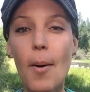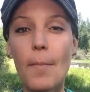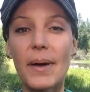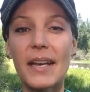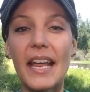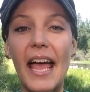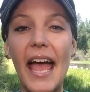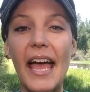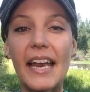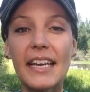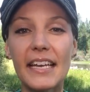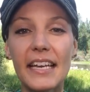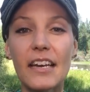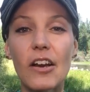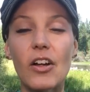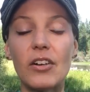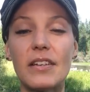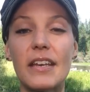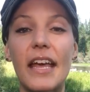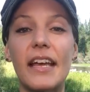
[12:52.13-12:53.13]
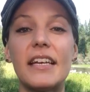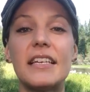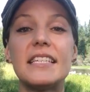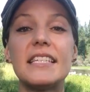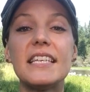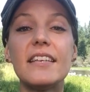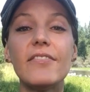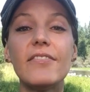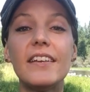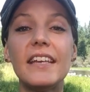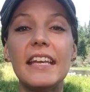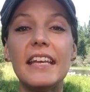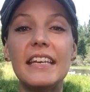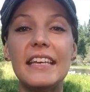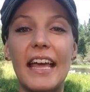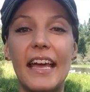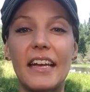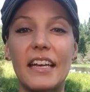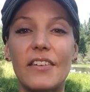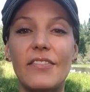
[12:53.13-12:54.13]
But any and all negativity,
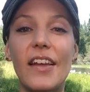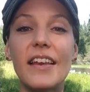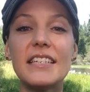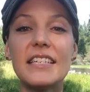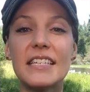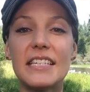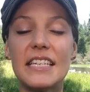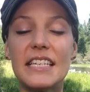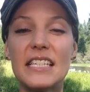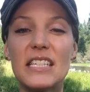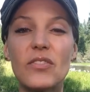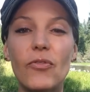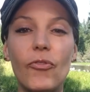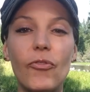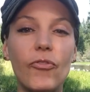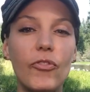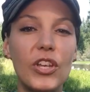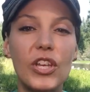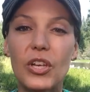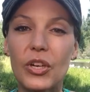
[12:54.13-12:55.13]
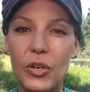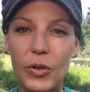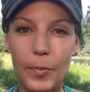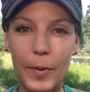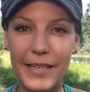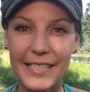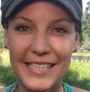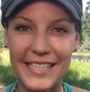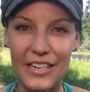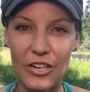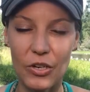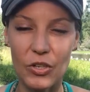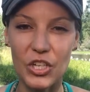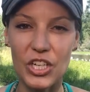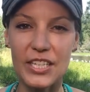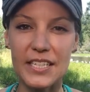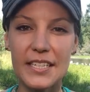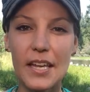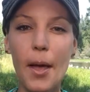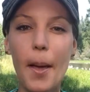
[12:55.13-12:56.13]
negative entities, fear based
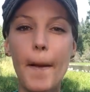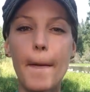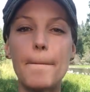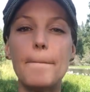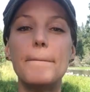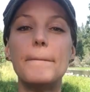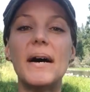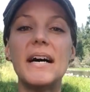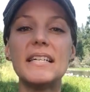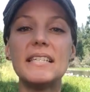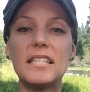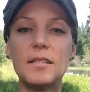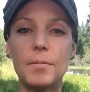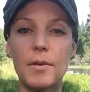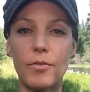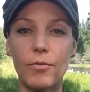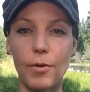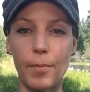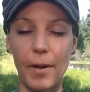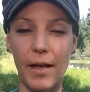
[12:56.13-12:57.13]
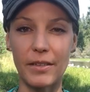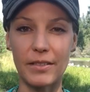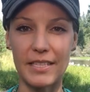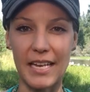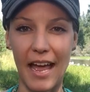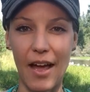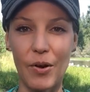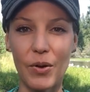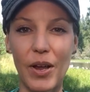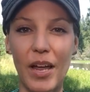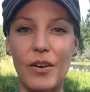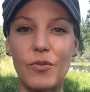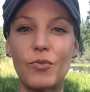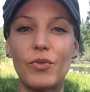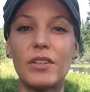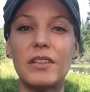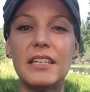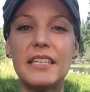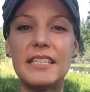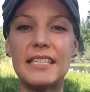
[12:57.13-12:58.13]
energies must be repelled out and
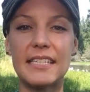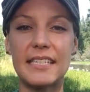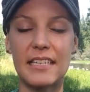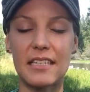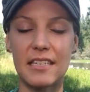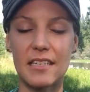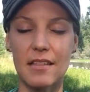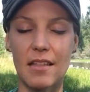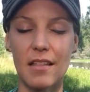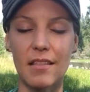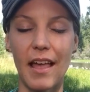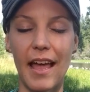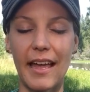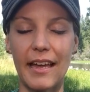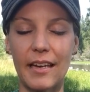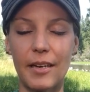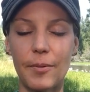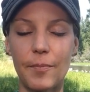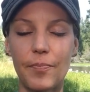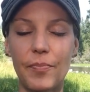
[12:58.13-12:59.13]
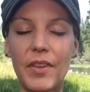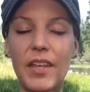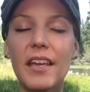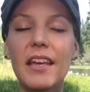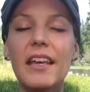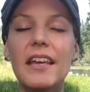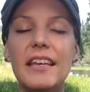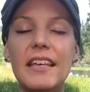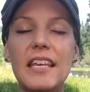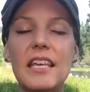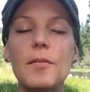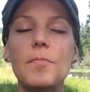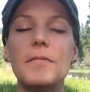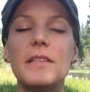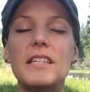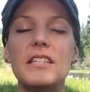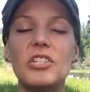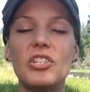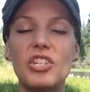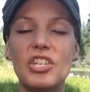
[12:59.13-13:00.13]
released into the light. Keep
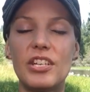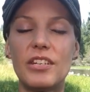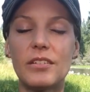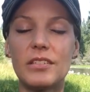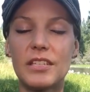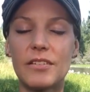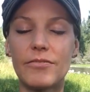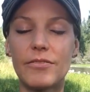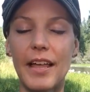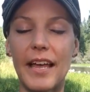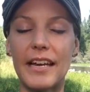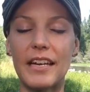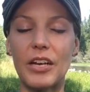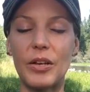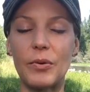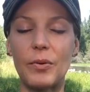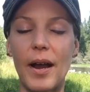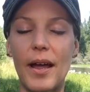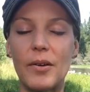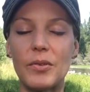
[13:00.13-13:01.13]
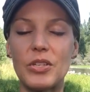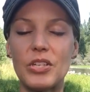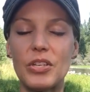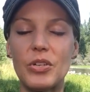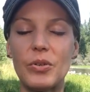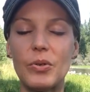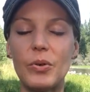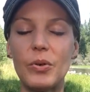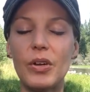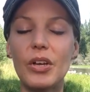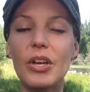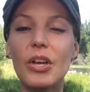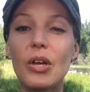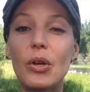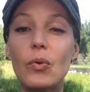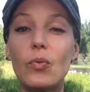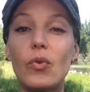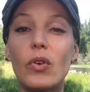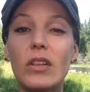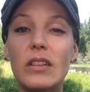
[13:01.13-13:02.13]
this shield of light around you.
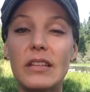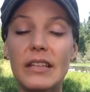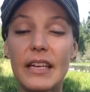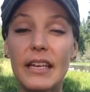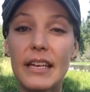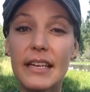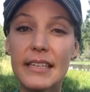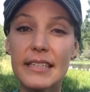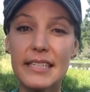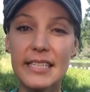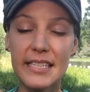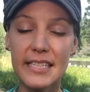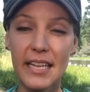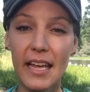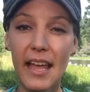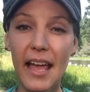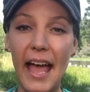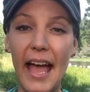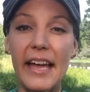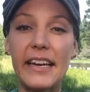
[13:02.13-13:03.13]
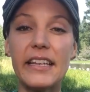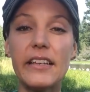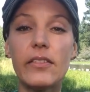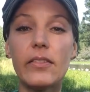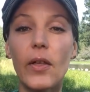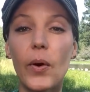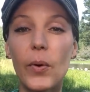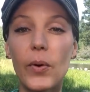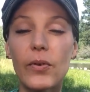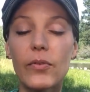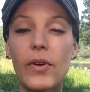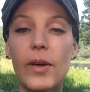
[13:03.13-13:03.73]
Release any lower